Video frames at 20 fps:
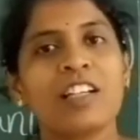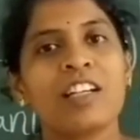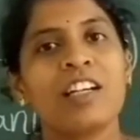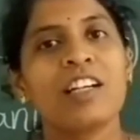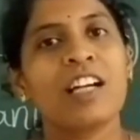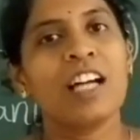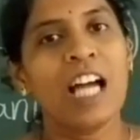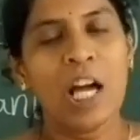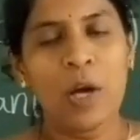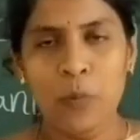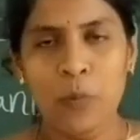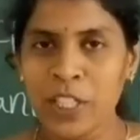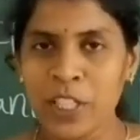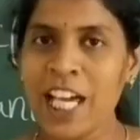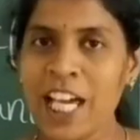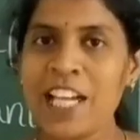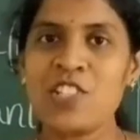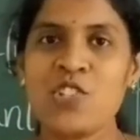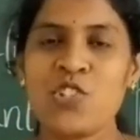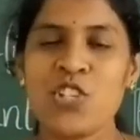have a
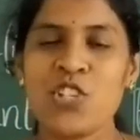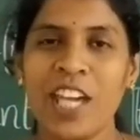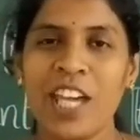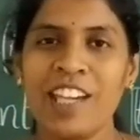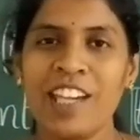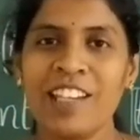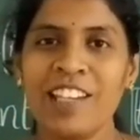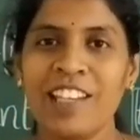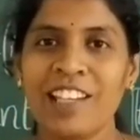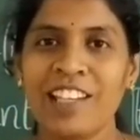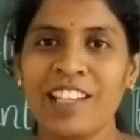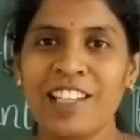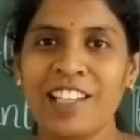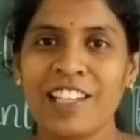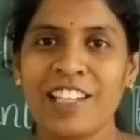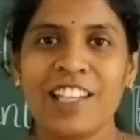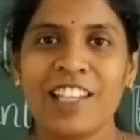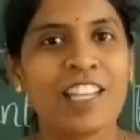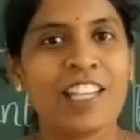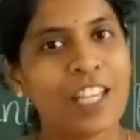nice day.
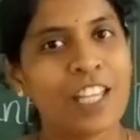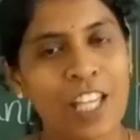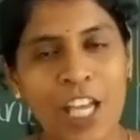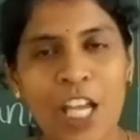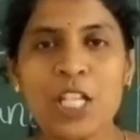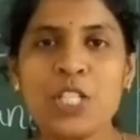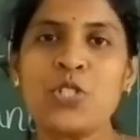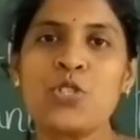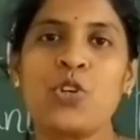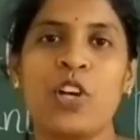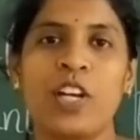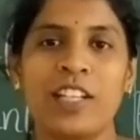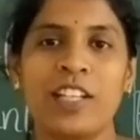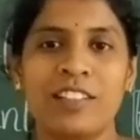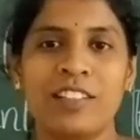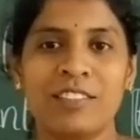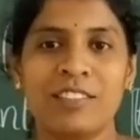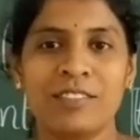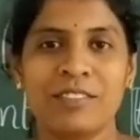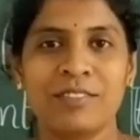Enjoy.
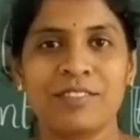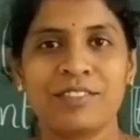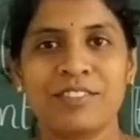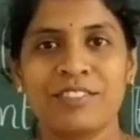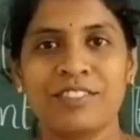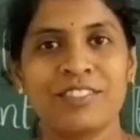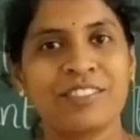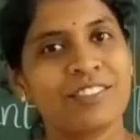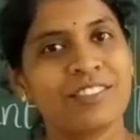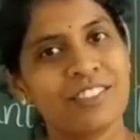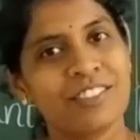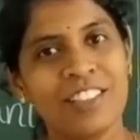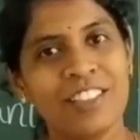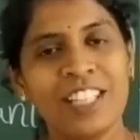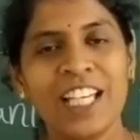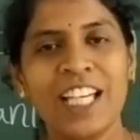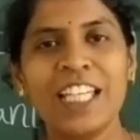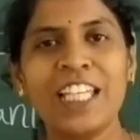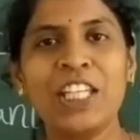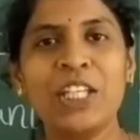
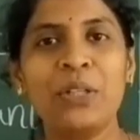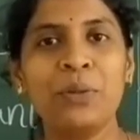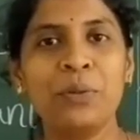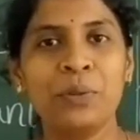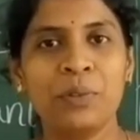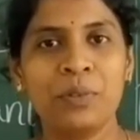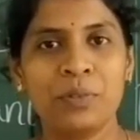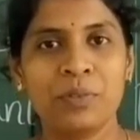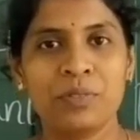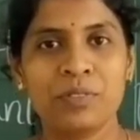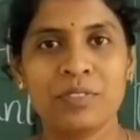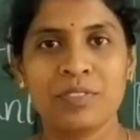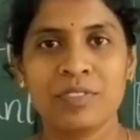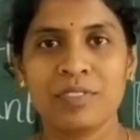Thank you.